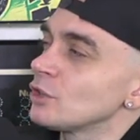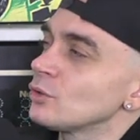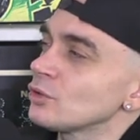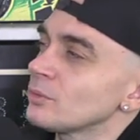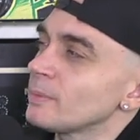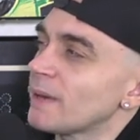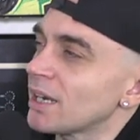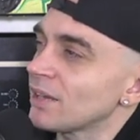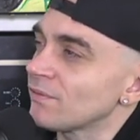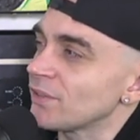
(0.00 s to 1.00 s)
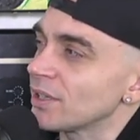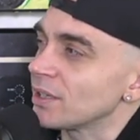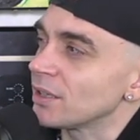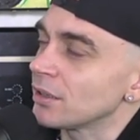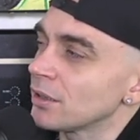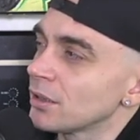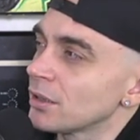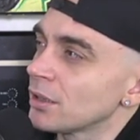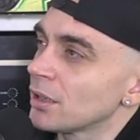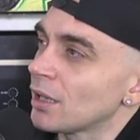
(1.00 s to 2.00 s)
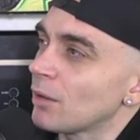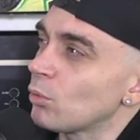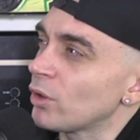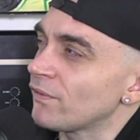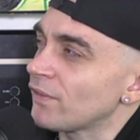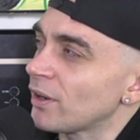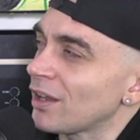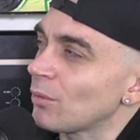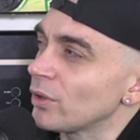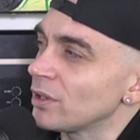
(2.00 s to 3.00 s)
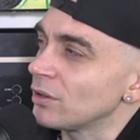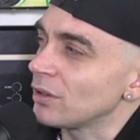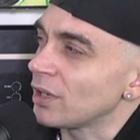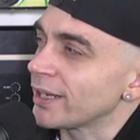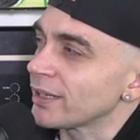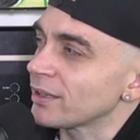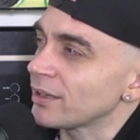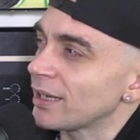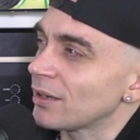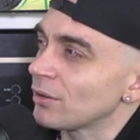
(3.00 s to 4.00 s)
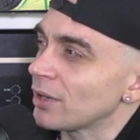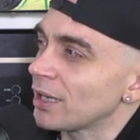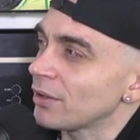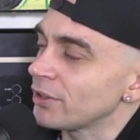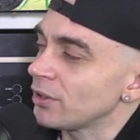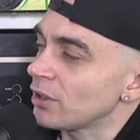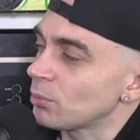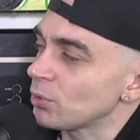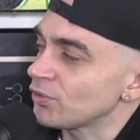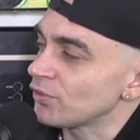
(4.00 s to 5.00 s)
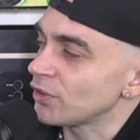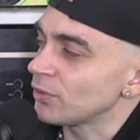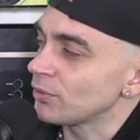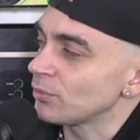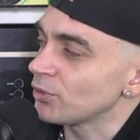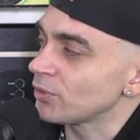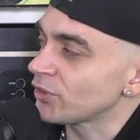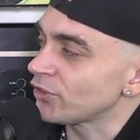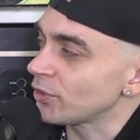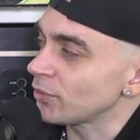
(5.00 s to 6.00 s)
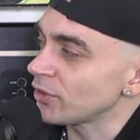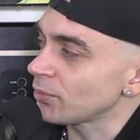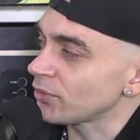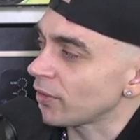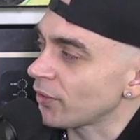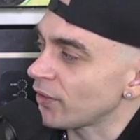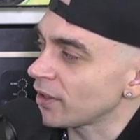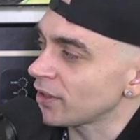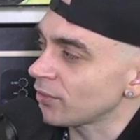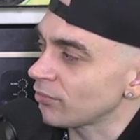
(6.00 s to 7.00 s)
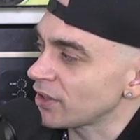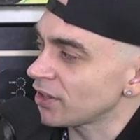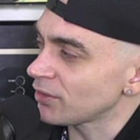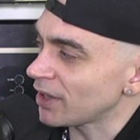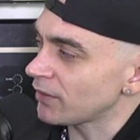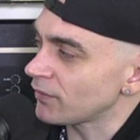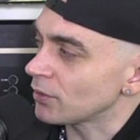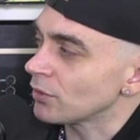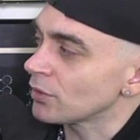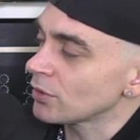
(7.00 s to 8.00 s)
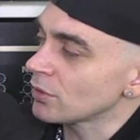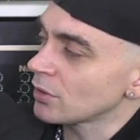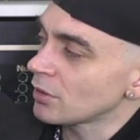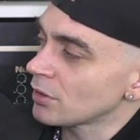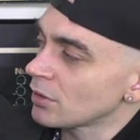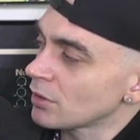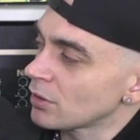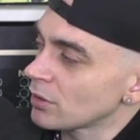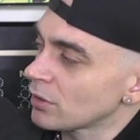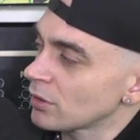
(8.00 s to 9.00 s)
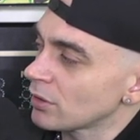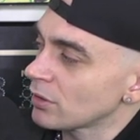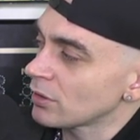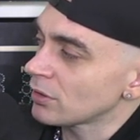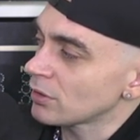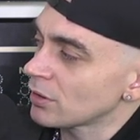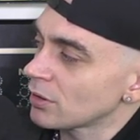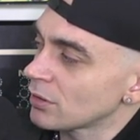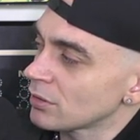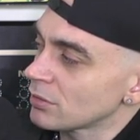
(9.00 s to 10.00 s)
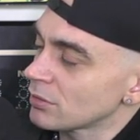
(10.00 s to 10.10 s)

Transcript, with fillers: Talk to me about that feeling and what it felt like, what it looked like, how how the yard was for you. Was there a stillness? Was there a thickness, richness? How did it feel? There was a smell.